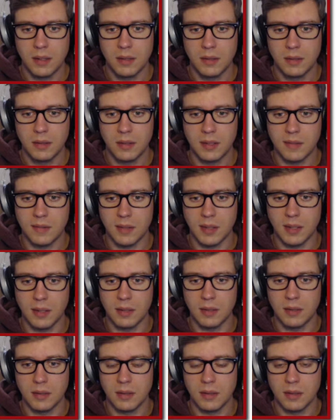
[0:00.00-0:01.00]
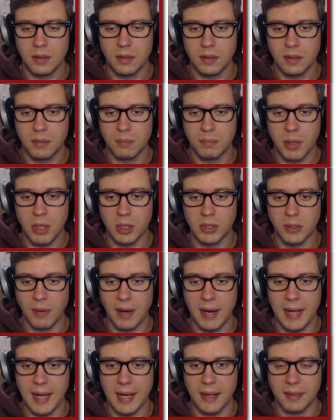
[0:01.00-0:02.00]
Let's see.
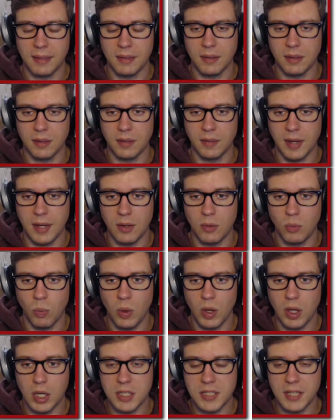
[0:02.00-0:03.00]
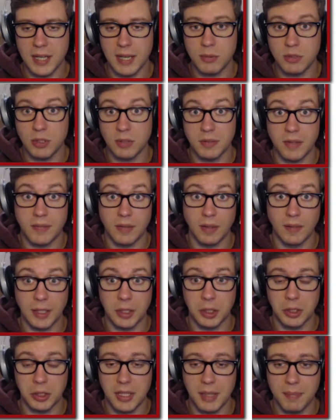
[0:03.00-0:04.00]
Poliwrath. Alright. Water type, so if you have an
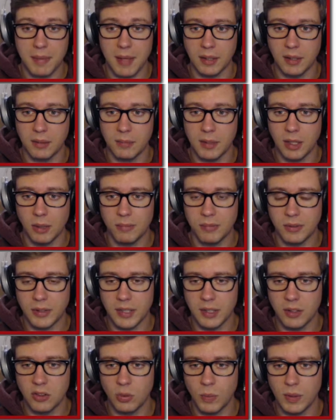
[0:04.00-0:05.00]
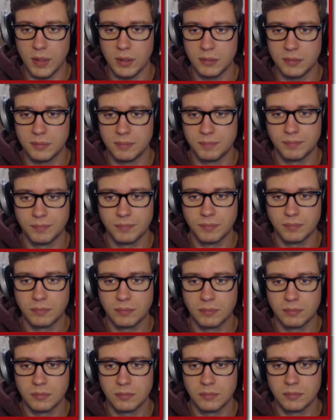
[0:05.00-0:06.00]
electric type, that could be helpful here as well.
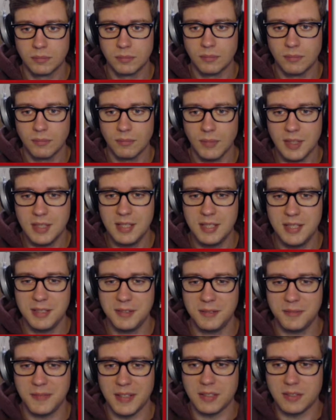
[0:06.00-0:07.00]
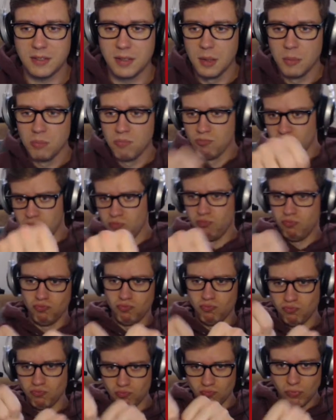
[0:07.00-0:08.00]
His fist.
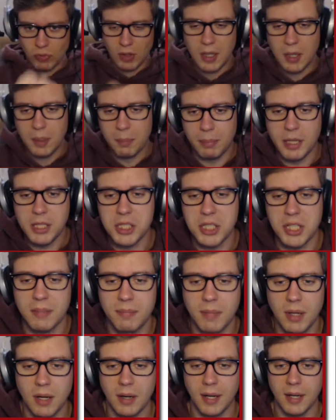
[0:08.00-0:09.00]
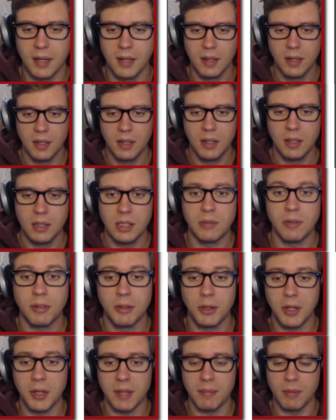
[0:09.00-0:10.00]
Punchy. Alright. Level
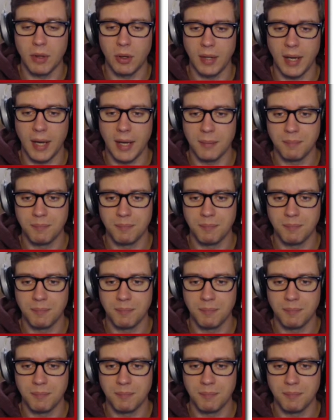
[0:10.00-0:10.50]
30. Okay.